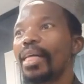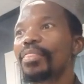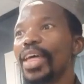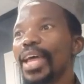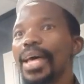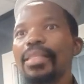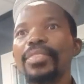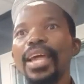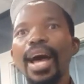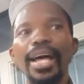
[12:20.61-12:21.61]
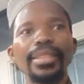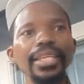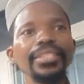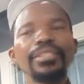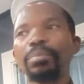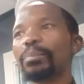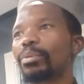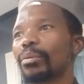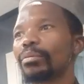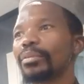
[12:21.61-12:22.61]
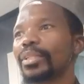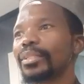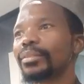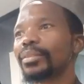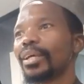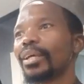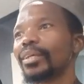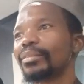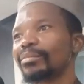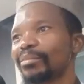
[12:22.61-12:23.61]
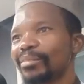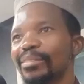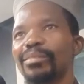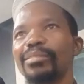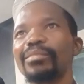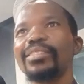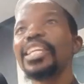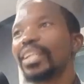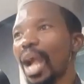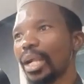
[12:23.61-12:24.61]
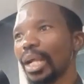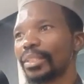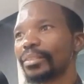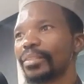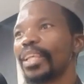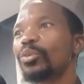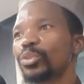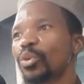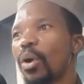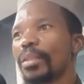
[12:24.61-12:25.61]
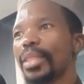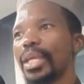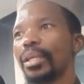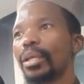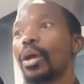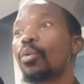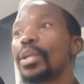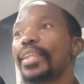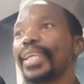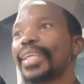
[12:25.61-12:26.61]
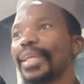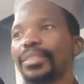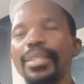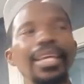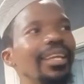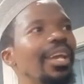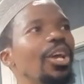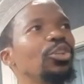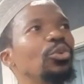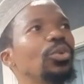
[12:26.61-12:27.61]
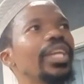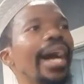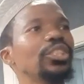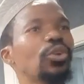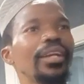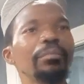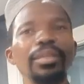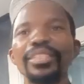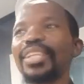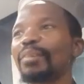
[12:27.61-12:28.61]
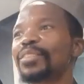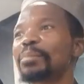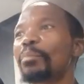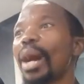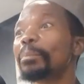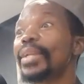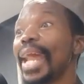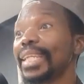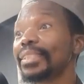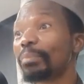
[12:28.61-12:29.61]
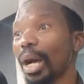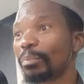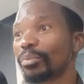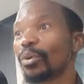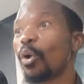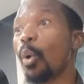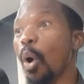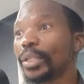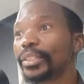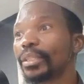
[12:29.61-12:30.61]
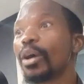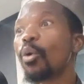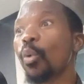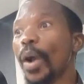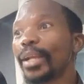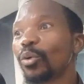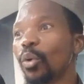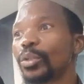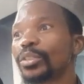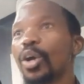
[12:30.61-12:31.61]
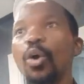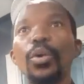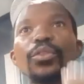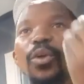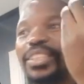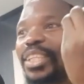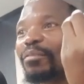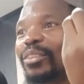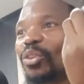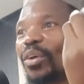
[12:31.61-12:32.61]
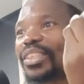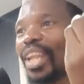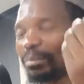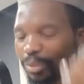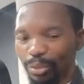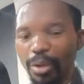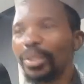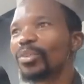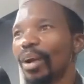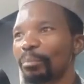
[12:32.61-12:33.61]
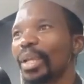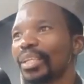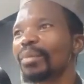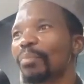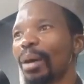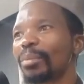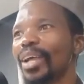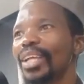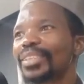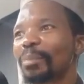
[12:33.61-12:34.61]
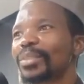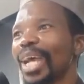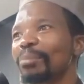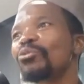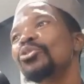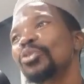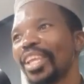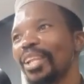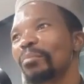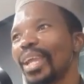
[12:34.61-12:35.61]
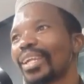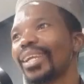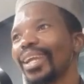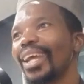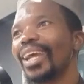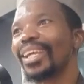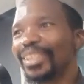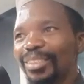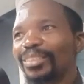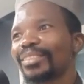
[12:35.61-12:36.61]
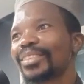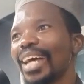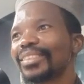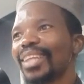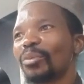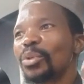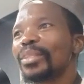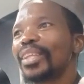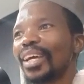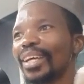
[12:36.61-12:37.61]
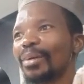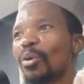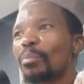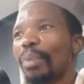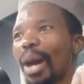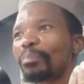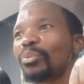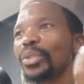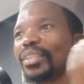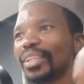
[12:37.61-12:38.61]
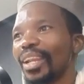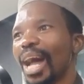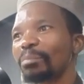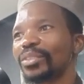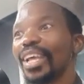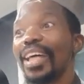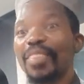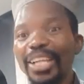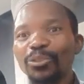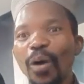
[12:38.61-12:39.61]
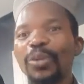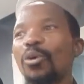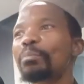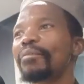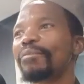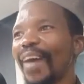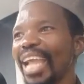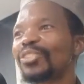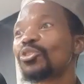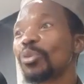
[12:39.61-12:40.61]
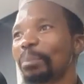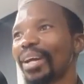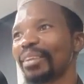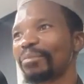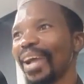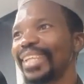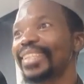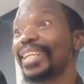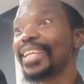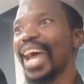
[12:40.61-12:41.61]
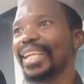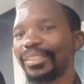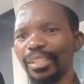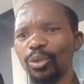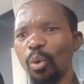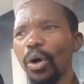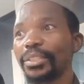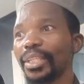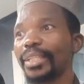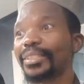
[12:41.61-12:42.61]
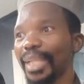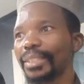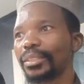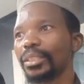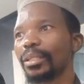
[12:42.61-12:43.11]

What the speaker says: There are these people, these Ingangas. They would go there. When they get there, you would actually be served pap, nice pap, hot, well cooked, with not even those lamps. You know, when you are making pap, sometimes you can make sadza with or pap with lamps. That one will be fine, super refined and nice and hot and tasty.